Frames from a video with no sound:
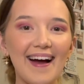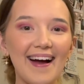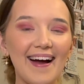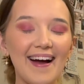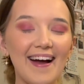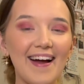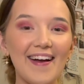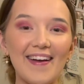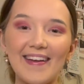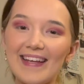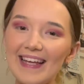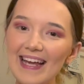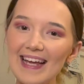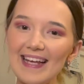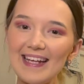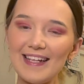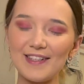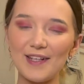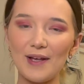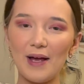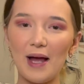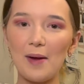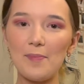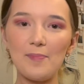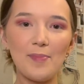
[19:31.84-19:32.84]
Okay, so
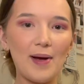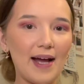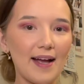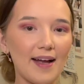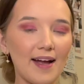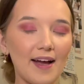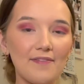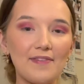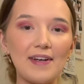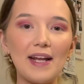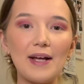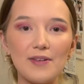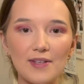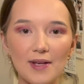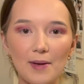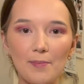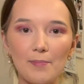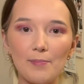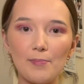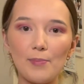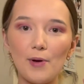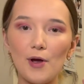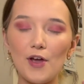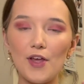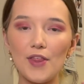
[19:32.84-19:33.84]
I'm back. I've now done
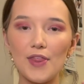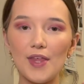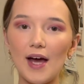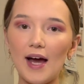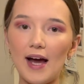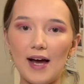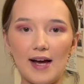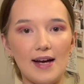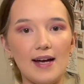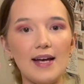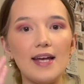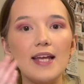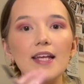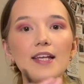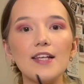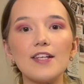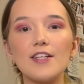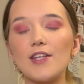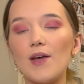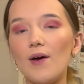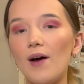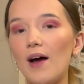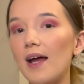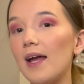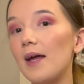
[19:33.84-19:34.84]
both eyes, so
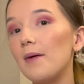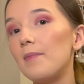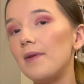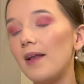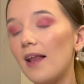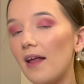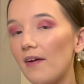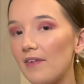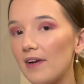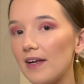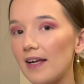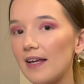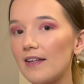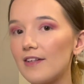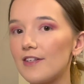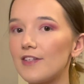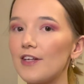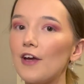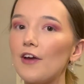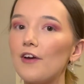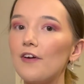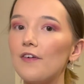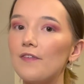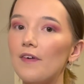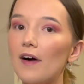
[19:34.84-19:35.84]
I am loving it so
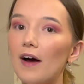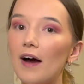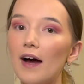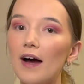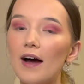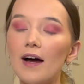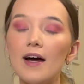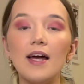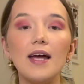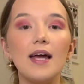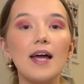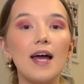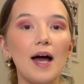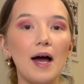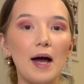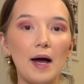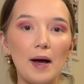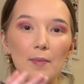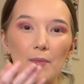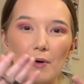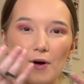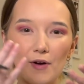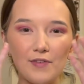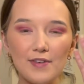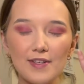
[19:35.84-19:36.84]
far.
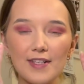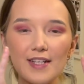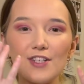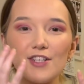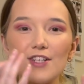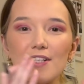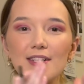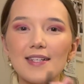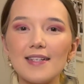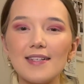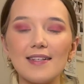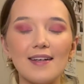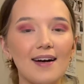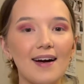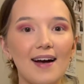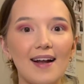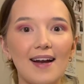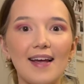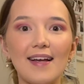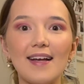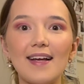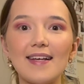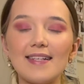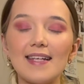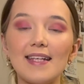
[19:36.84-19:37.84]
Obviously, just like
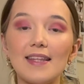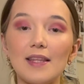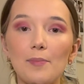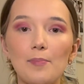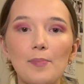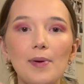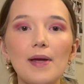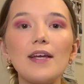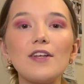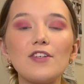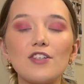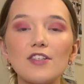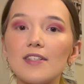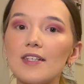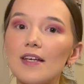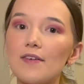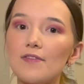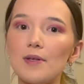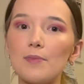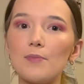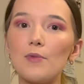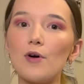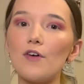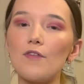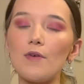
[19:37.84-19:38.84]
I said, the pink just gives it
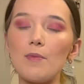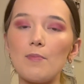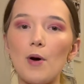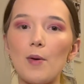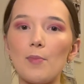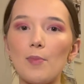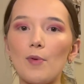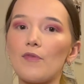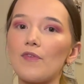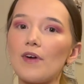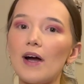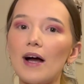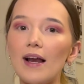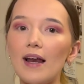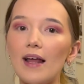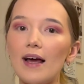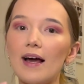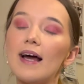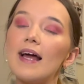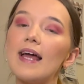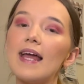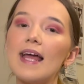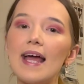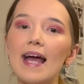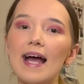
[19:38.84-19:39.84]
more of a pop of colour,
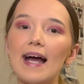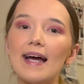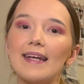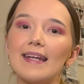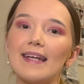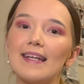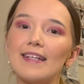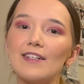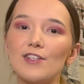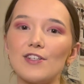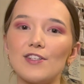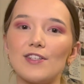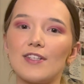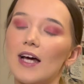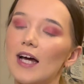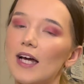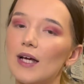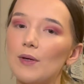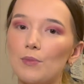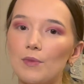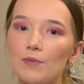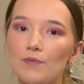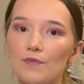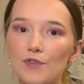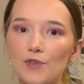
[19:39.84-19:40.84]
and it does
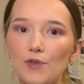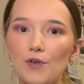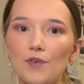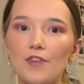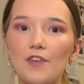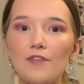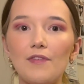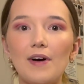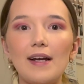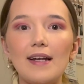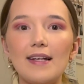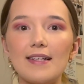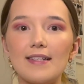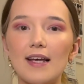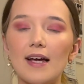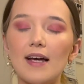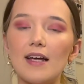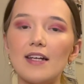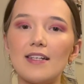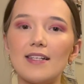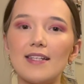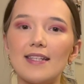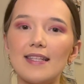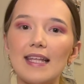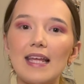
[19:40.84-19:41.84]
time sort of the
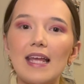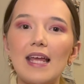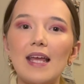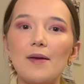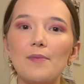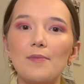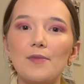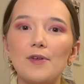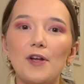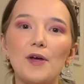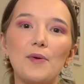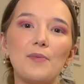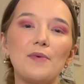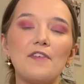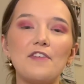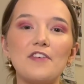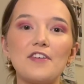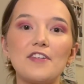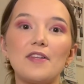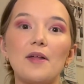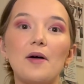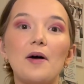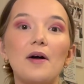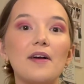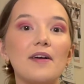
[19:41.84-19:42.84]
Valentine's theme, you know, which is
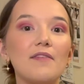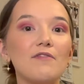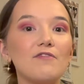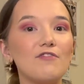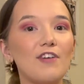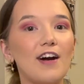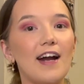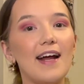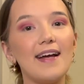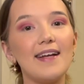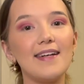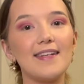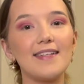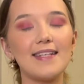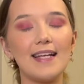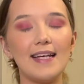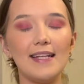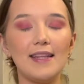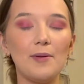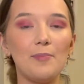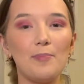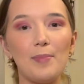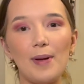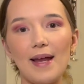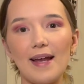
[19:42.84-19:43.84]
the reds and the
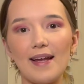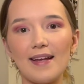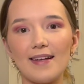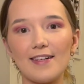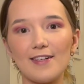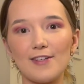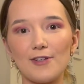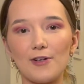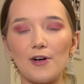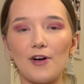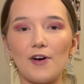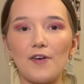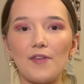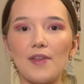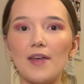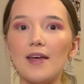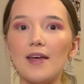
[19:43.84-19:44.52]
pink sort of